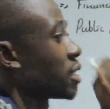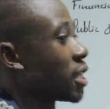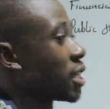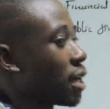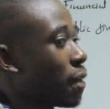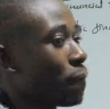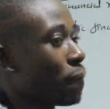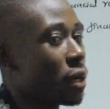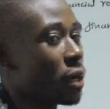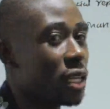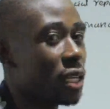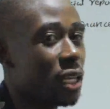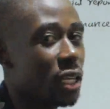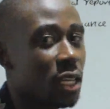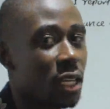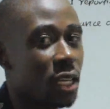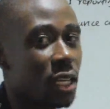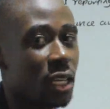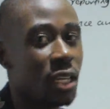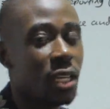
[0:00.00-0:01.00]
company,
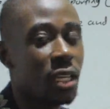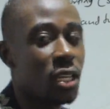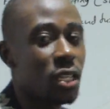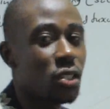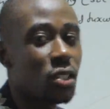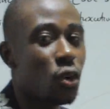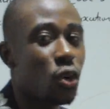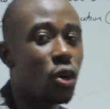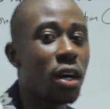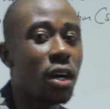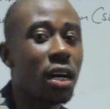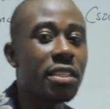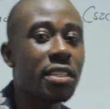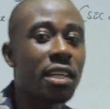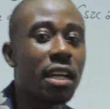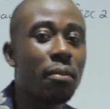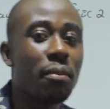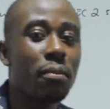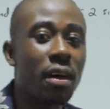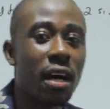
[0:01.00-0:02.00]
so long as
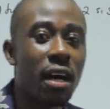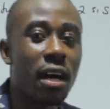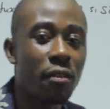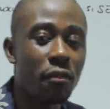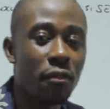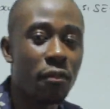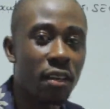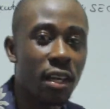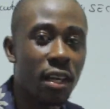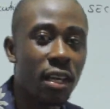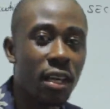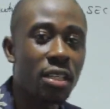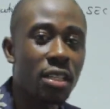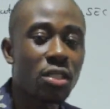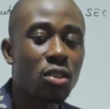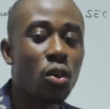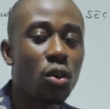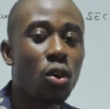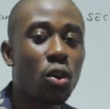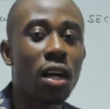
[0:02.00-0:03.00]
I'm having
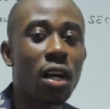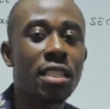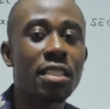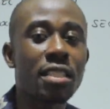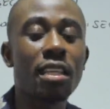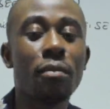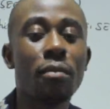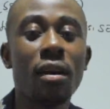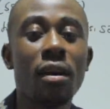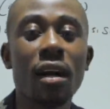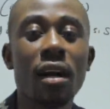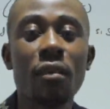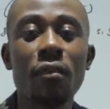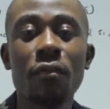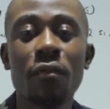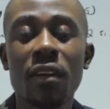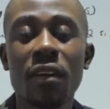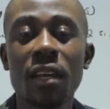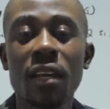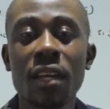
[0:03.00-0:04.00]

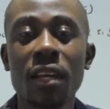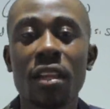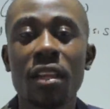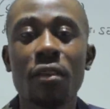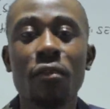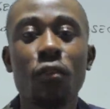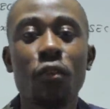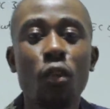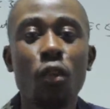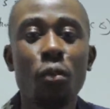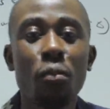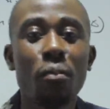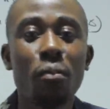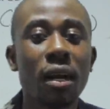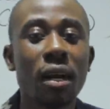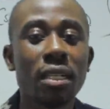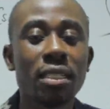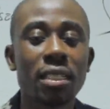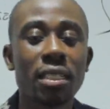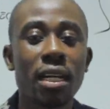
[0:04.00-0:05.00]
the
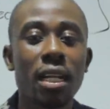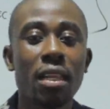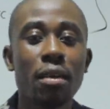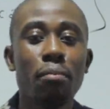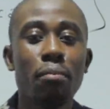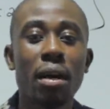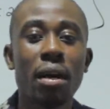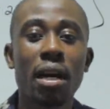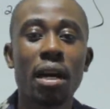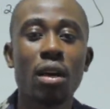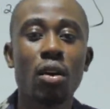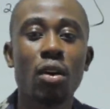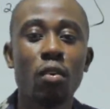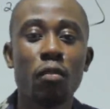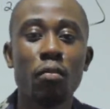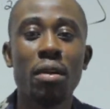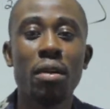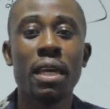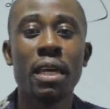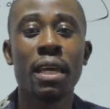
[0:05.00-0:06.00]
format at the back of
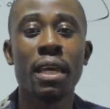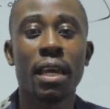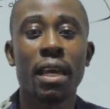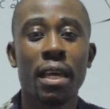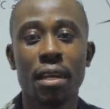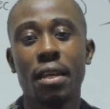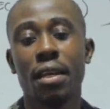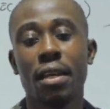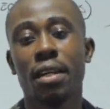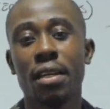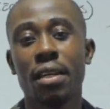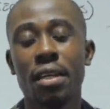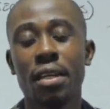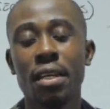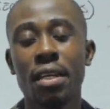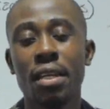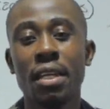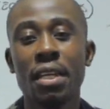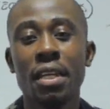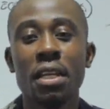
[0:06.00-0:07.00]
my head,
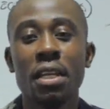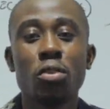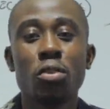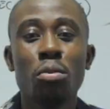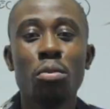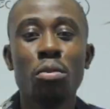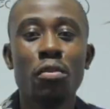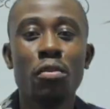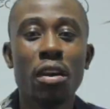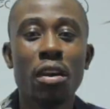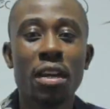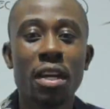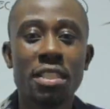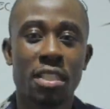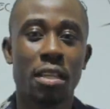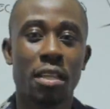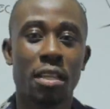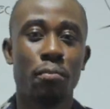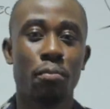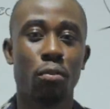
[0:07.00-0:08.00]
it will be very
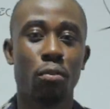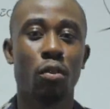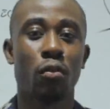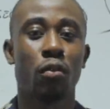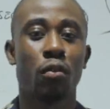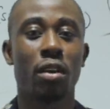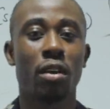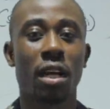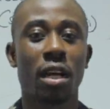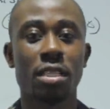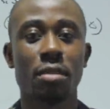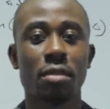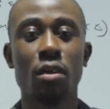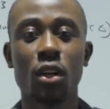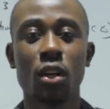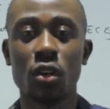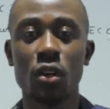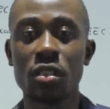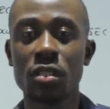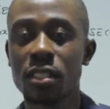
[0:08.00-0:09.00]
simple for us.
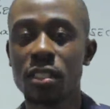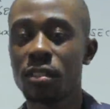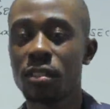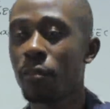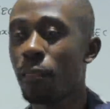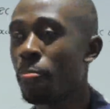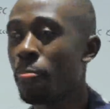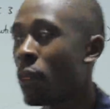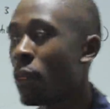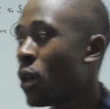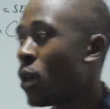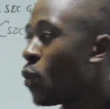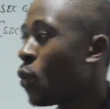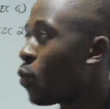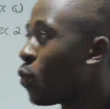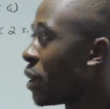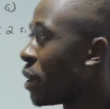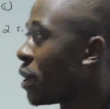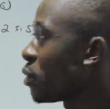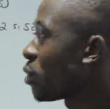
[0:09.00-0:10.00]
Because
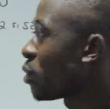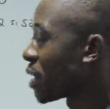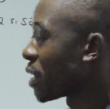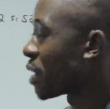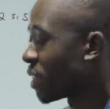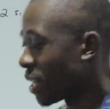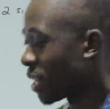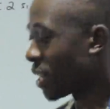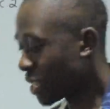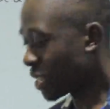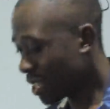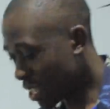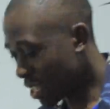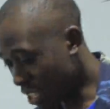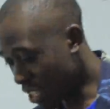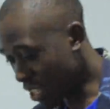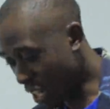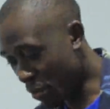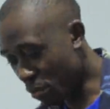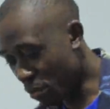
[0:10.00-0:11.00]
when you're in that
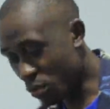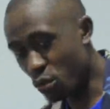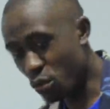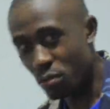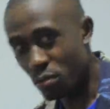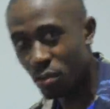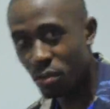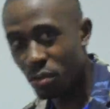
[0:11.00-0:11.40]
exam room